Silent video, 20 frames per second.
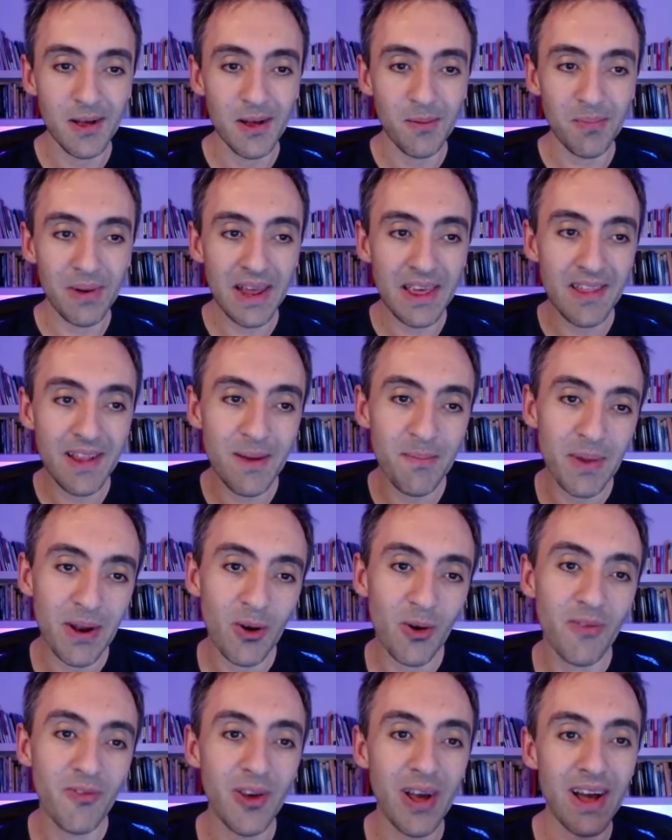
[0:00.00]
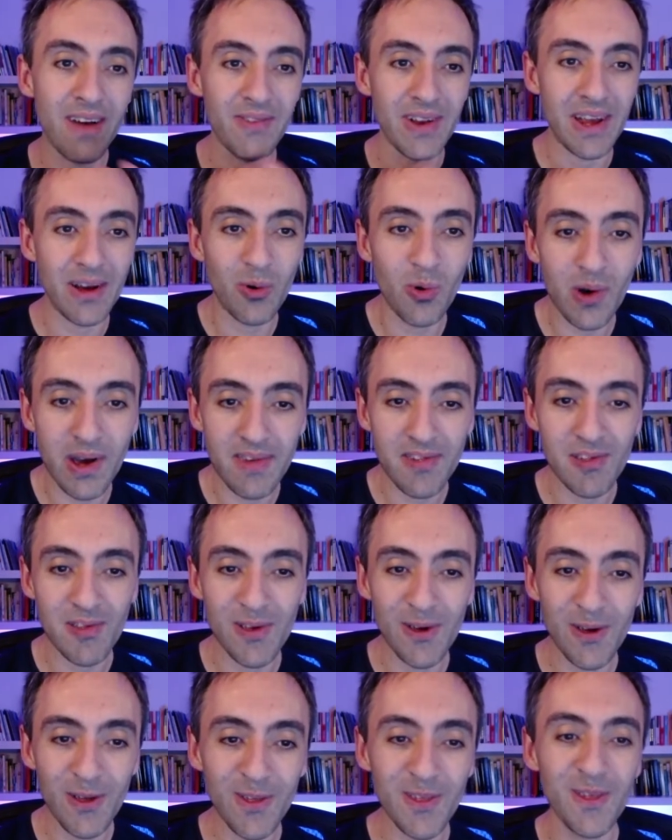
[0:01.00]
Please let me know if you have any
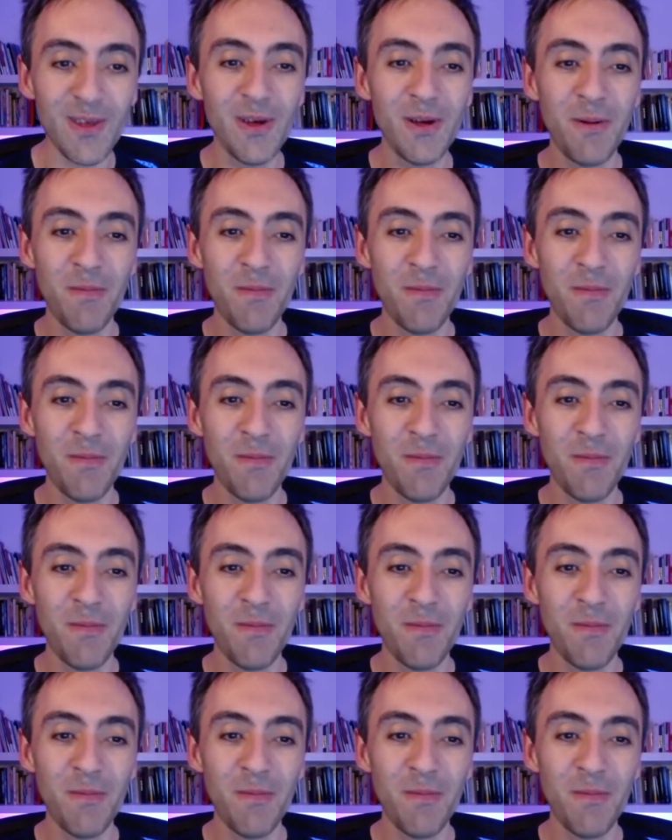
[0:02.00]
questions,